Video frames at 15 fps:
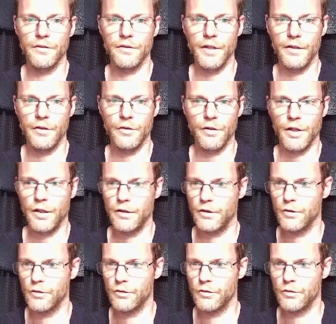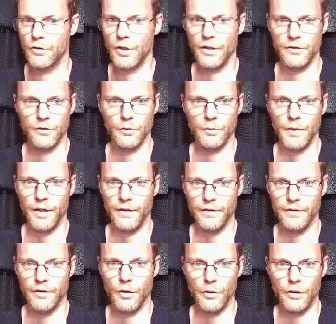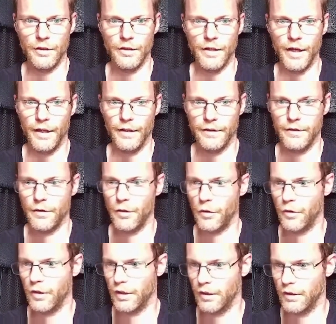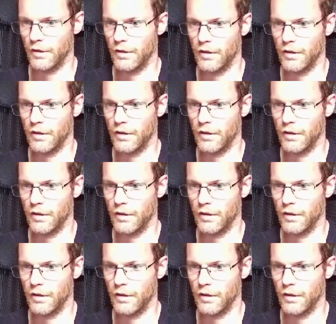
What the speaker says: that you can use to customize only that thing